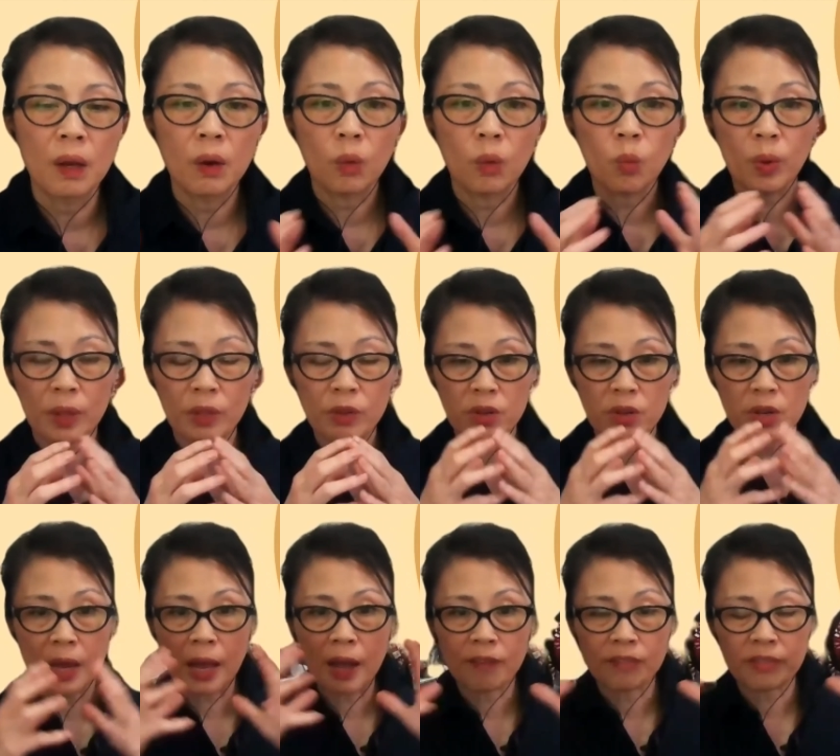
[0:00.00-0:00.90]
whether
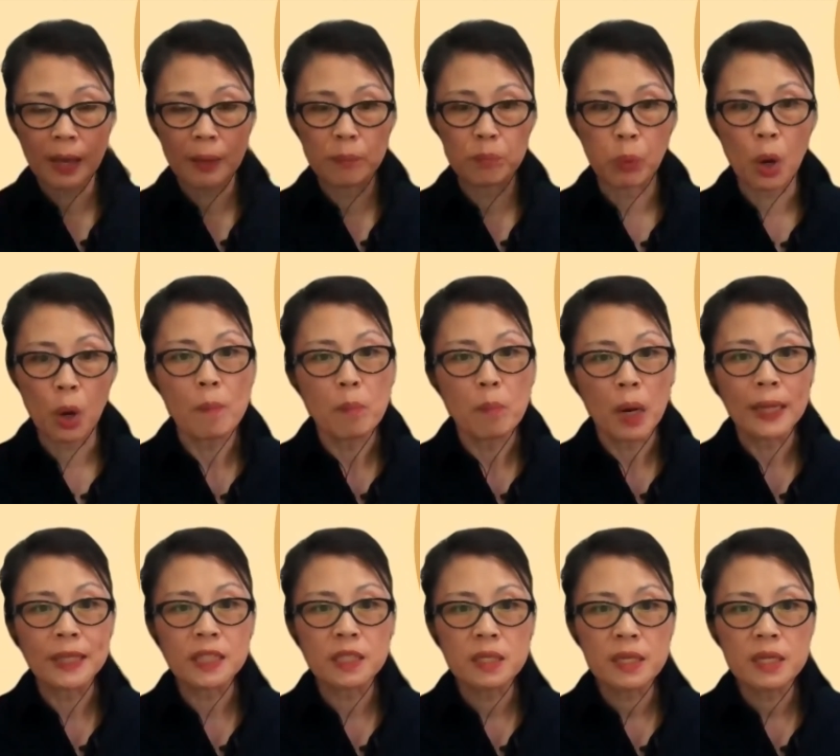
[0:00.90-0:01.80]
you have that
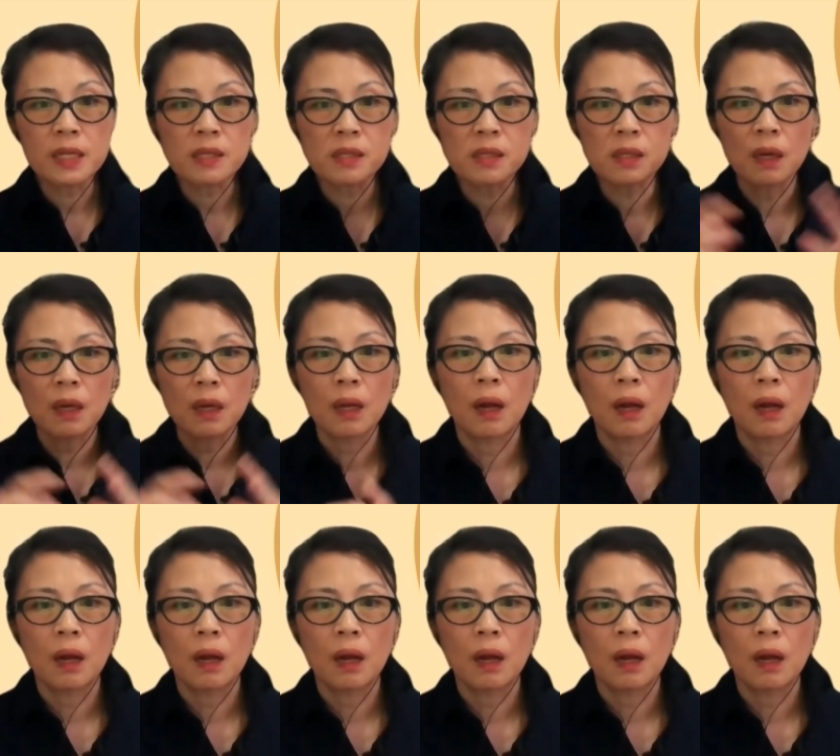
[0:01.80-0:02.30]
broad-mindedness